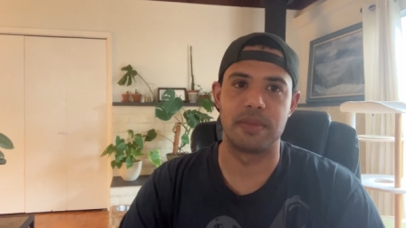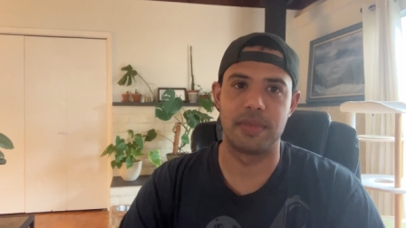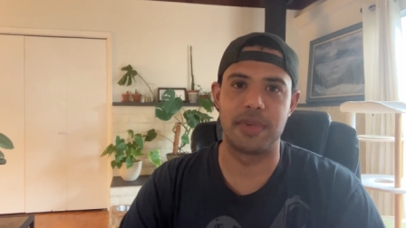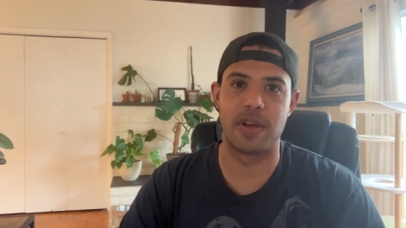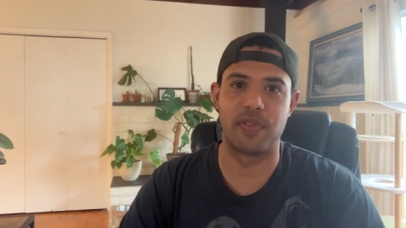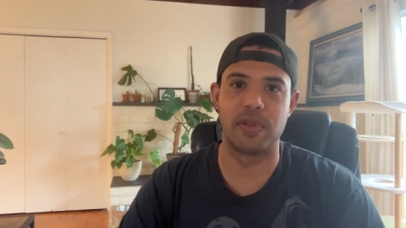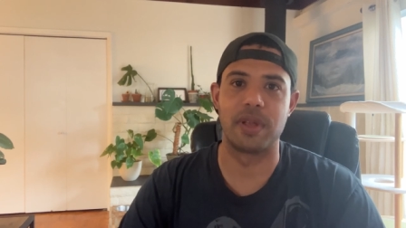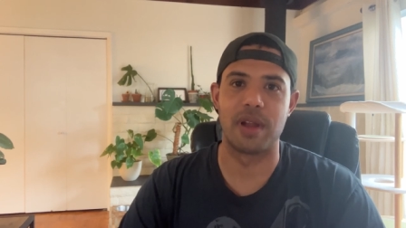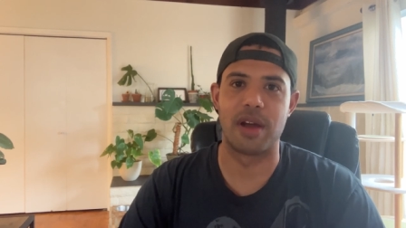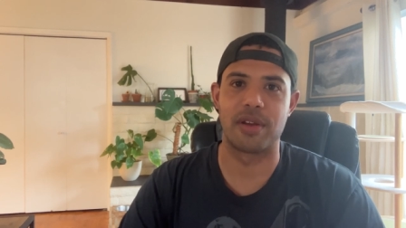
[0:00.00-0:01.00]
definitely
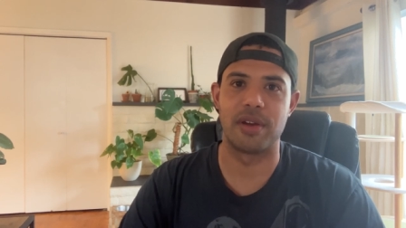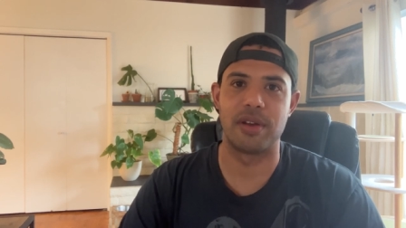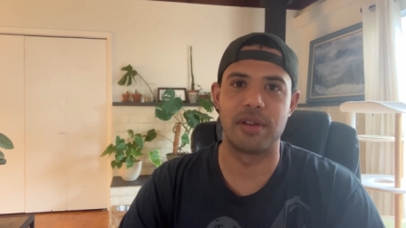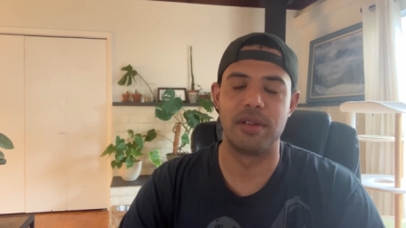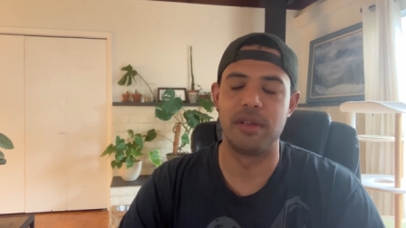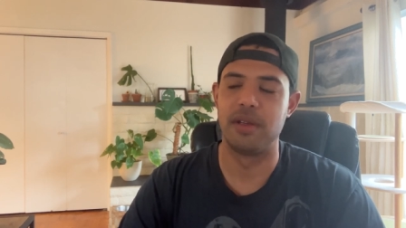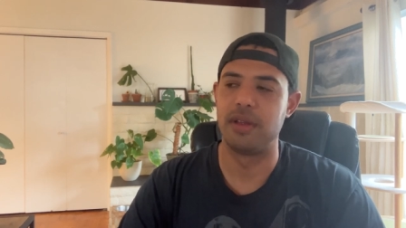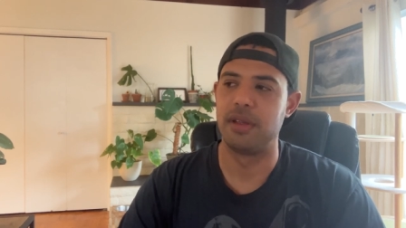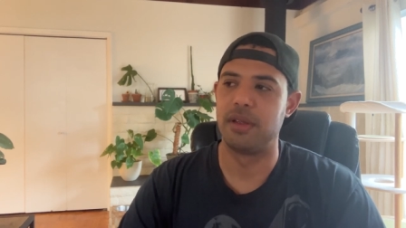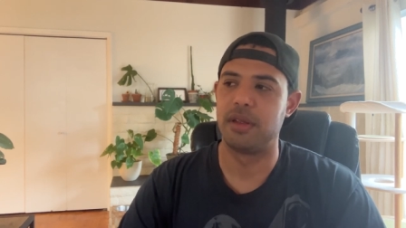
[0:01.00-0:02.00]
not good.
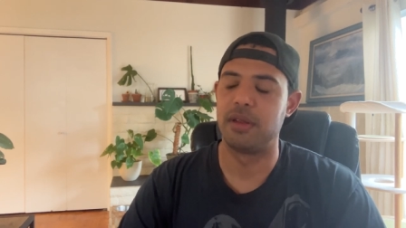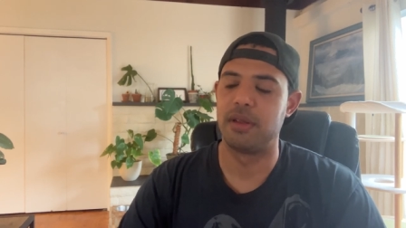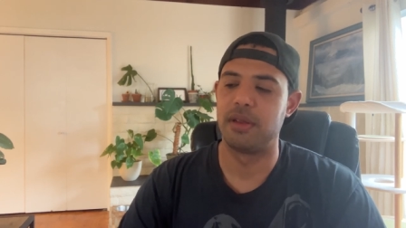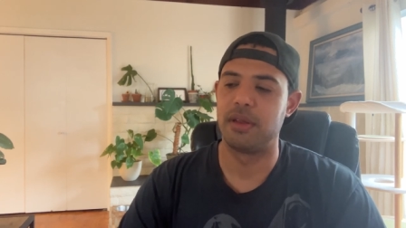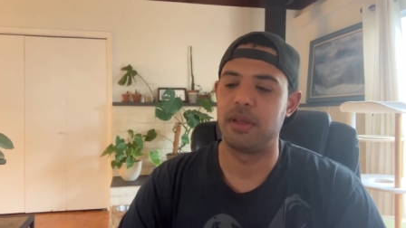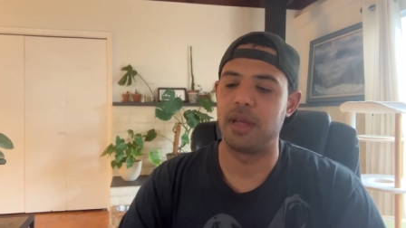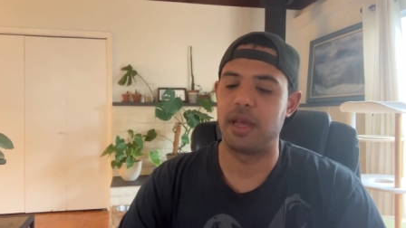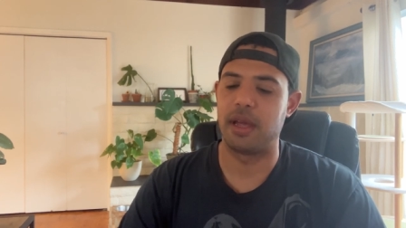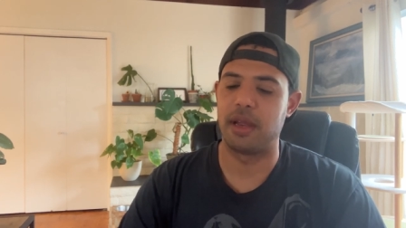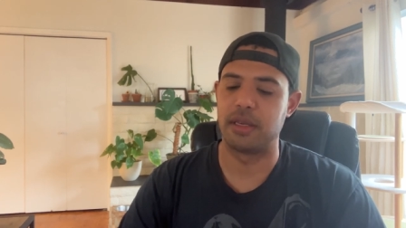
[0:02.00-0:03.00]

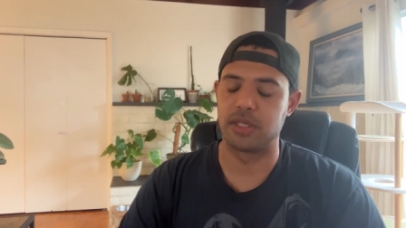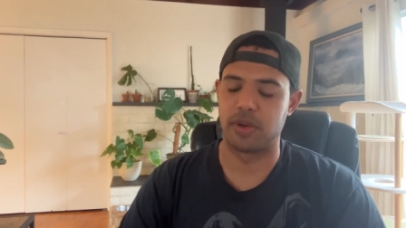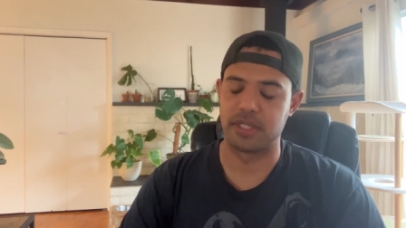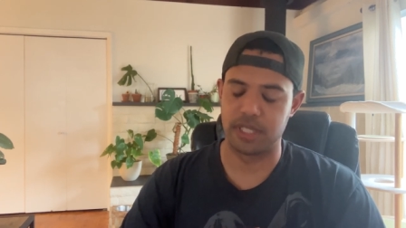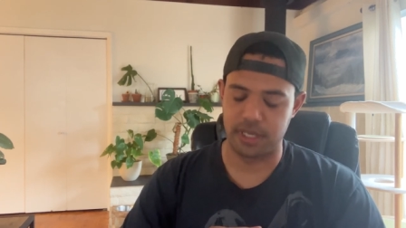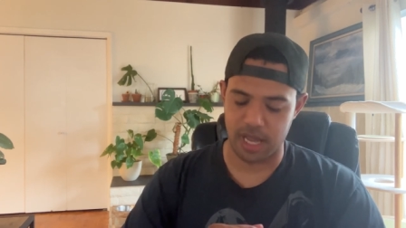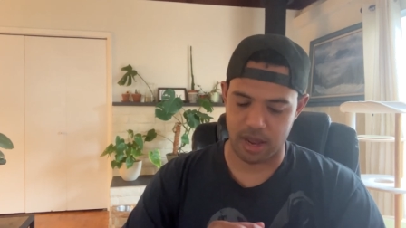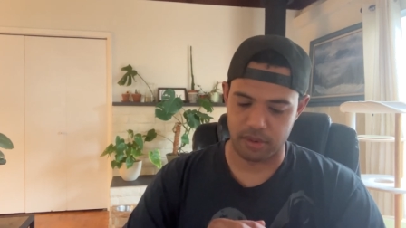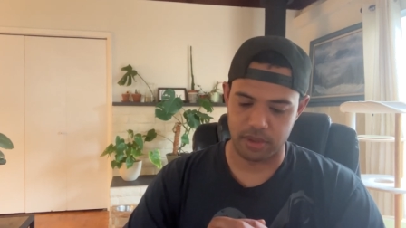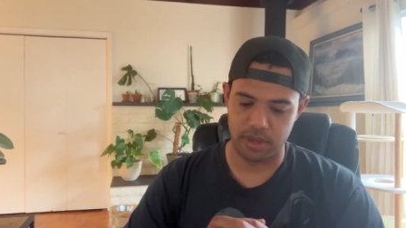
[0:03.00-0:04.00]
And so I sit
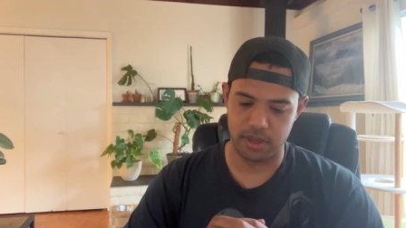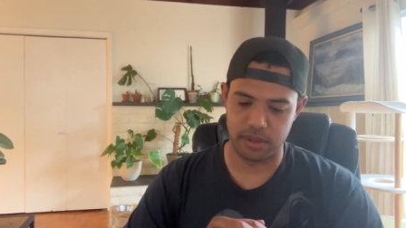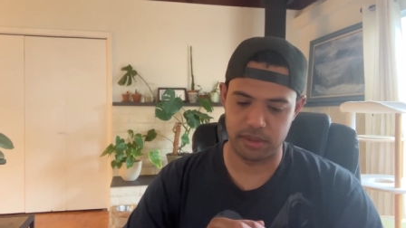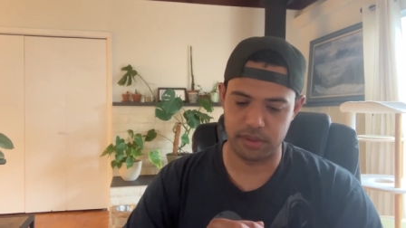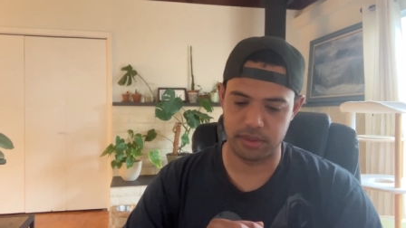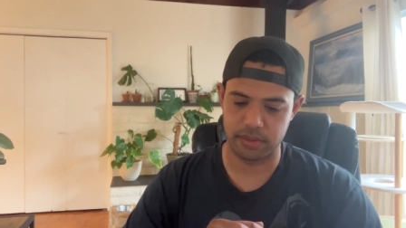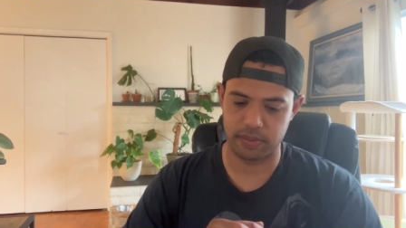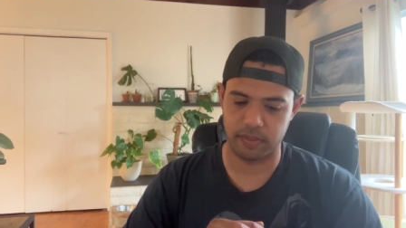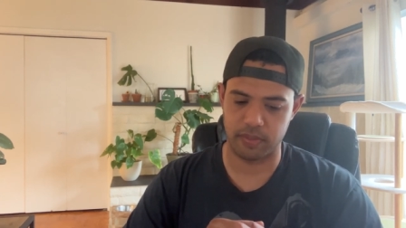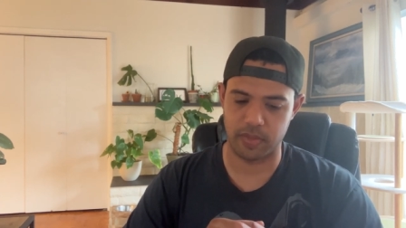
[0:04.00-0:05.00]
down
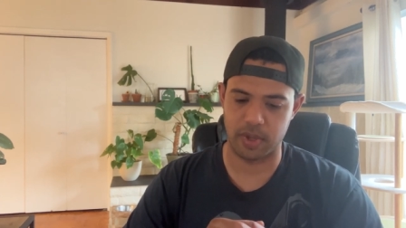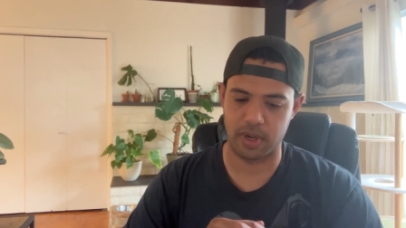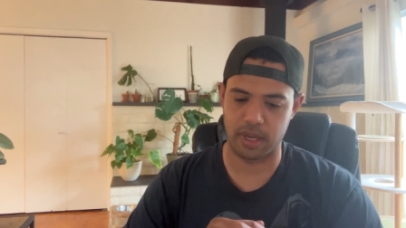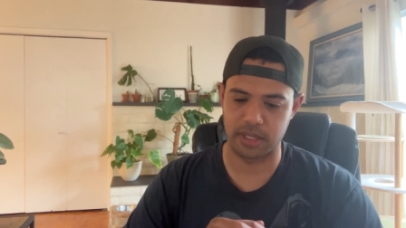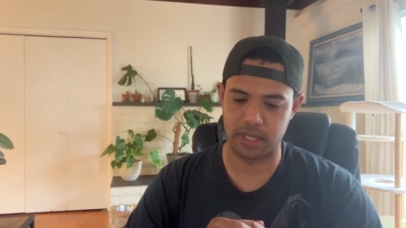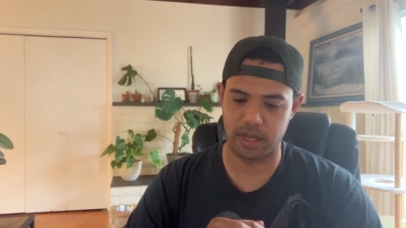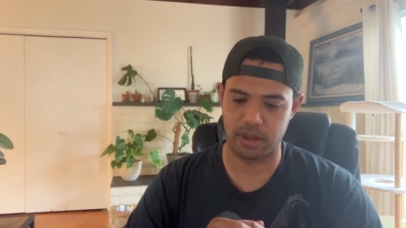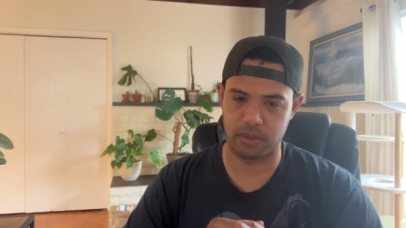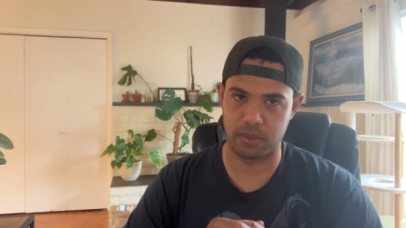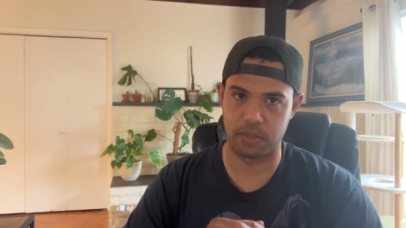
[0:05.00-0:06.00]
and I
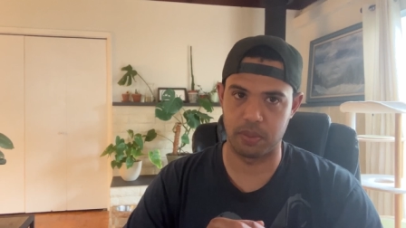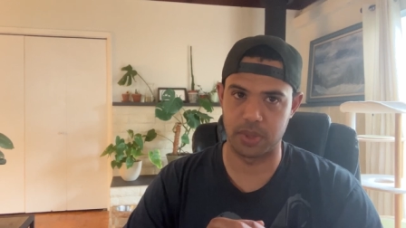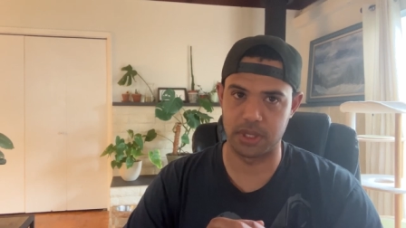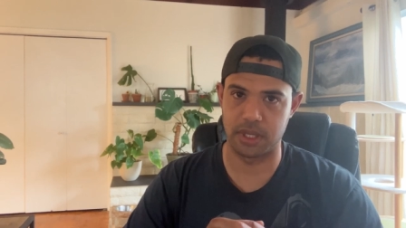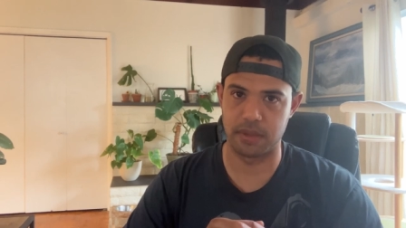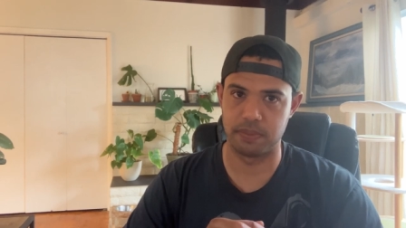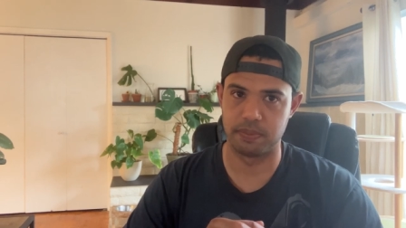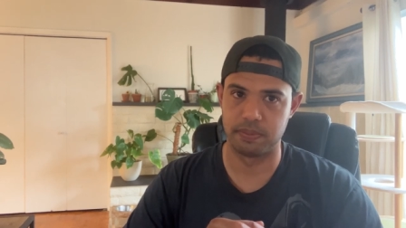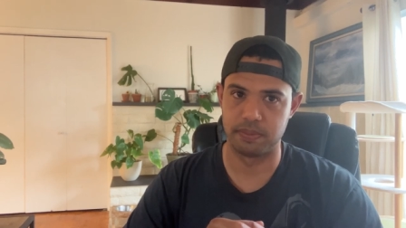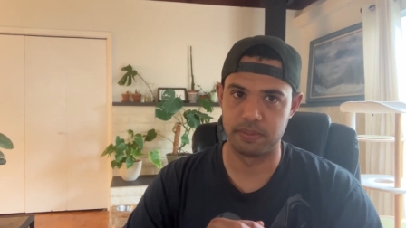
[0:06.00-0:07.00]
say, well, what's up?
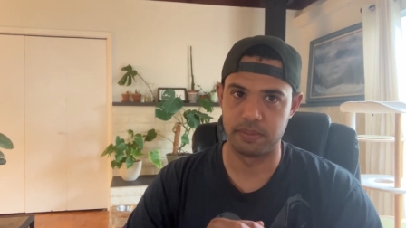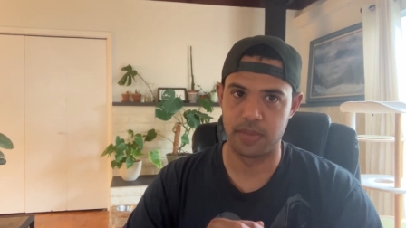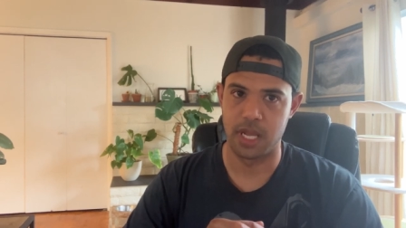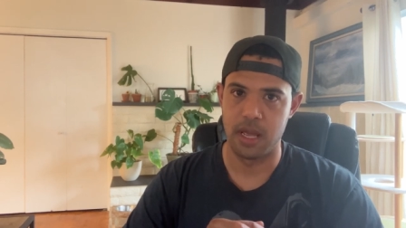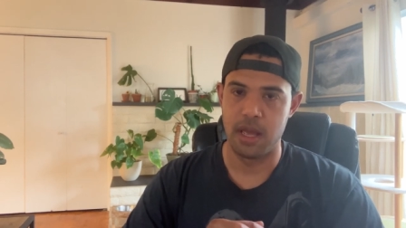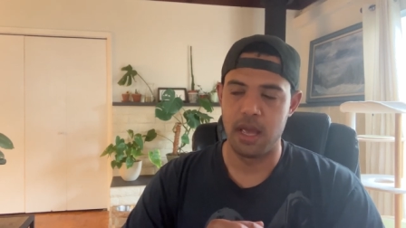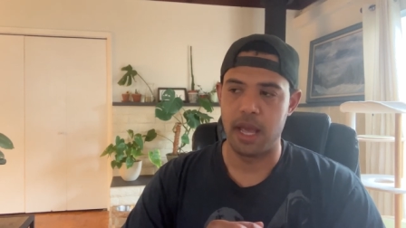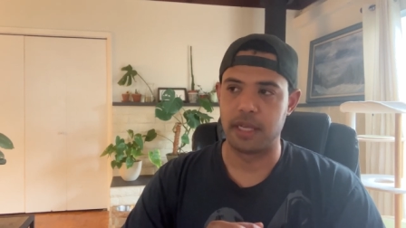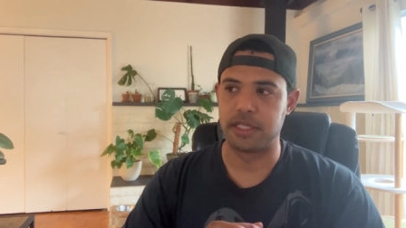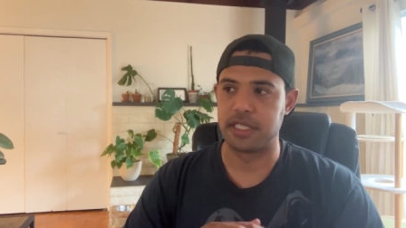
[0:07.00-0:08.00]

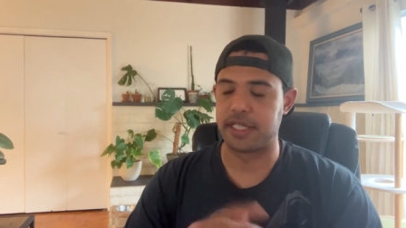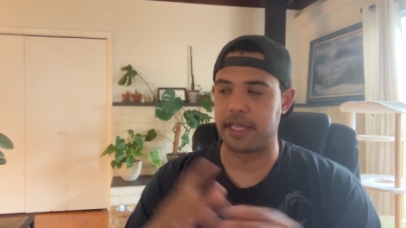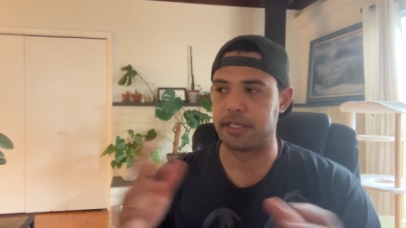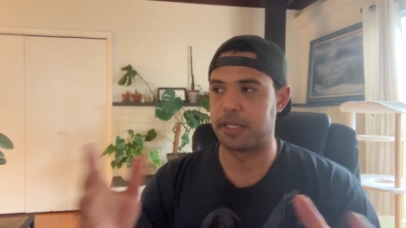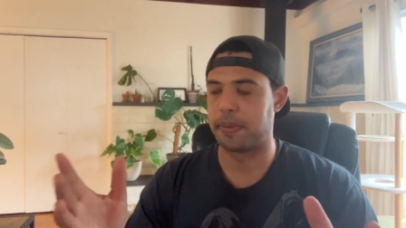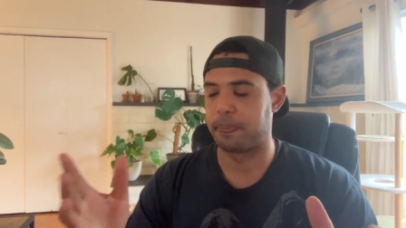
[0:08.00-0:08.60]
And she says,